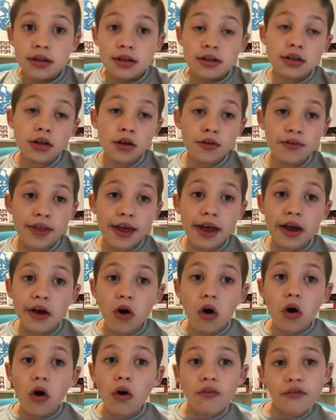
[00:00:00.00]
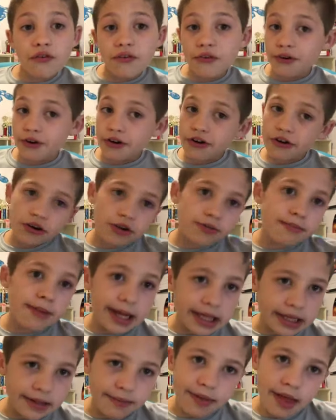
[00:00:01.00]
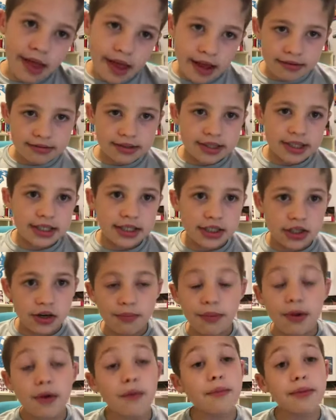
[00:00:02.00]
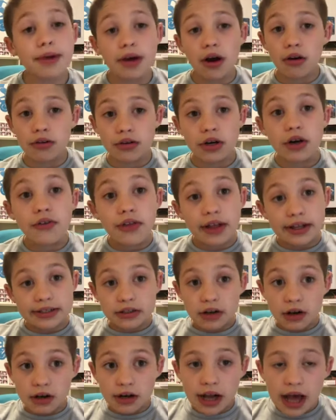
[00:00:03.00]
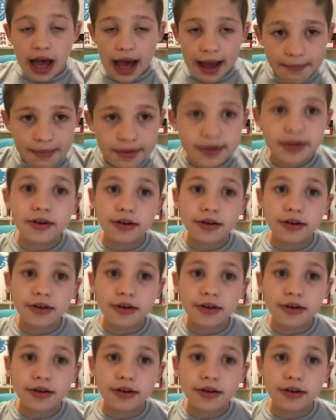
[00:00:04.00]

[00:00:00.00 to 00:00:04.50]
So they all four could make the playoffs this year, but we all know that's not going to happen.